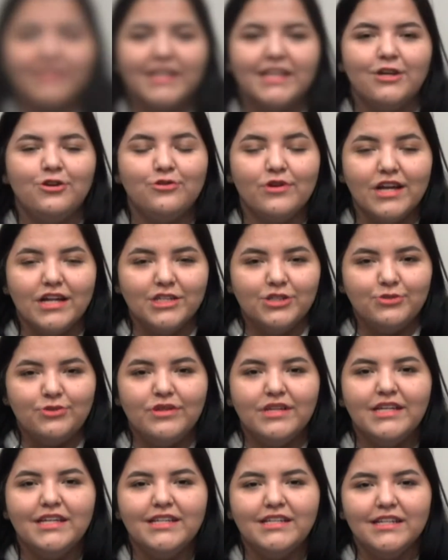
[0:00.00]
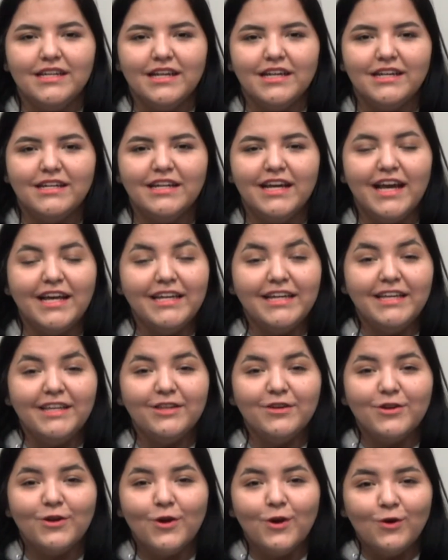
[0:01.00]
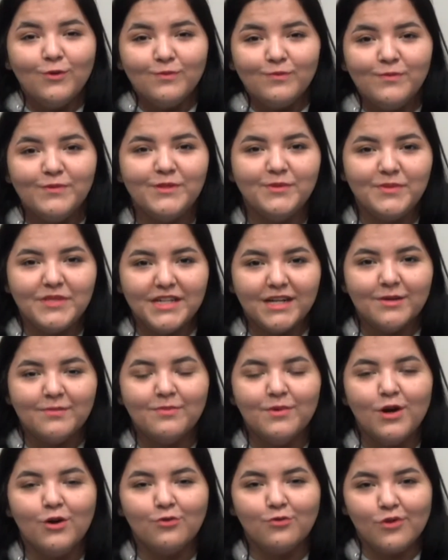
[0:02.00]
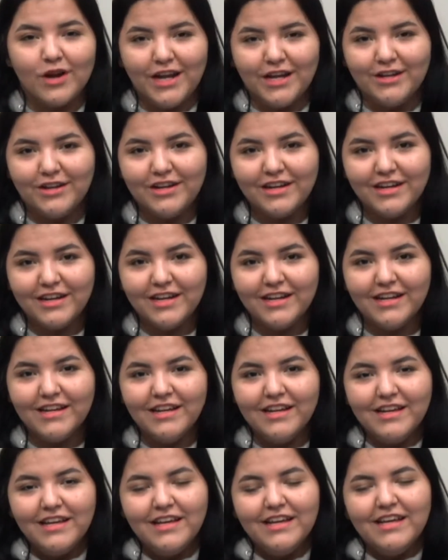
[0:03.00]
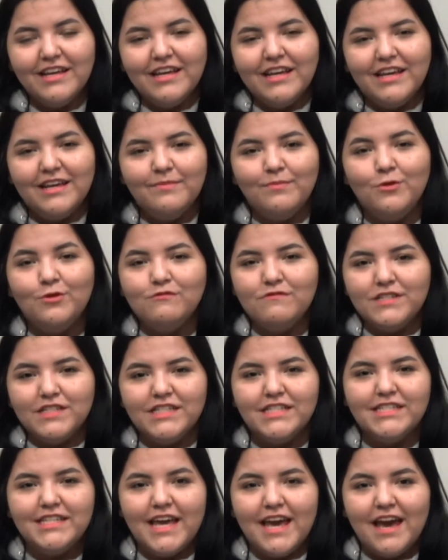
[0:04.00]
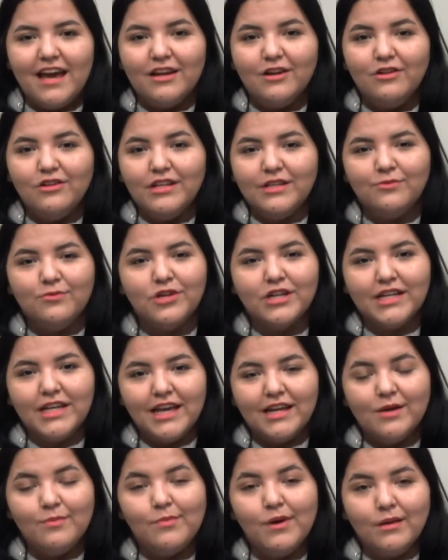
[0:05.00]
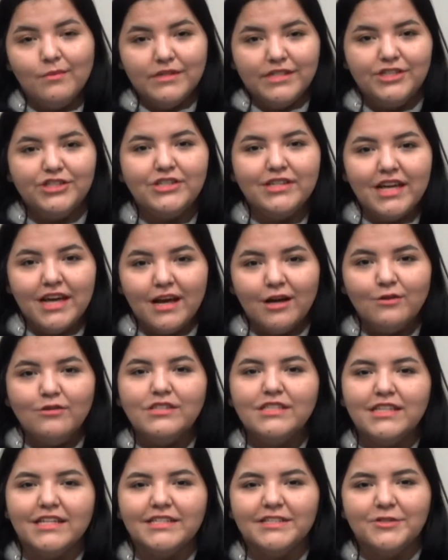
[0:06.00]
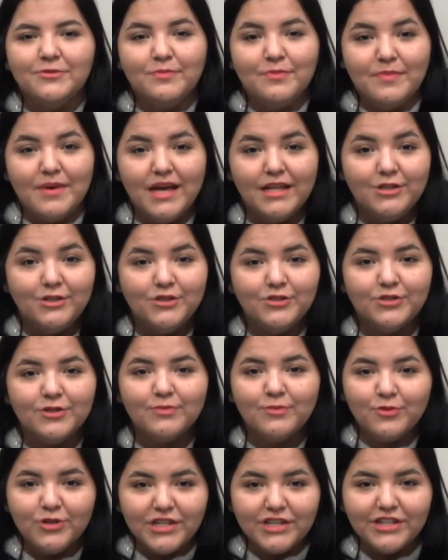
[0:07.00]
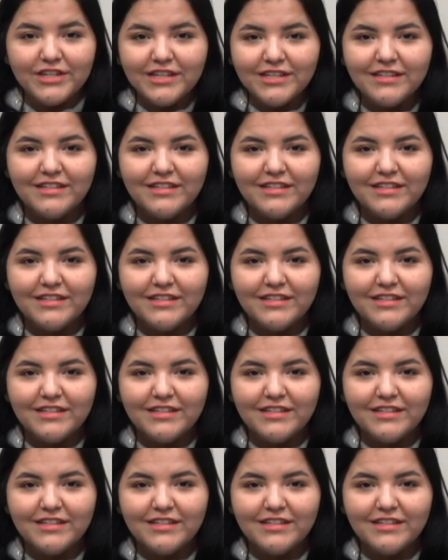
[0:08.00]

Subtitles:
I graduate, I either hope to become a writer and move to Seattle and work at a publishing house as a manuscript reader,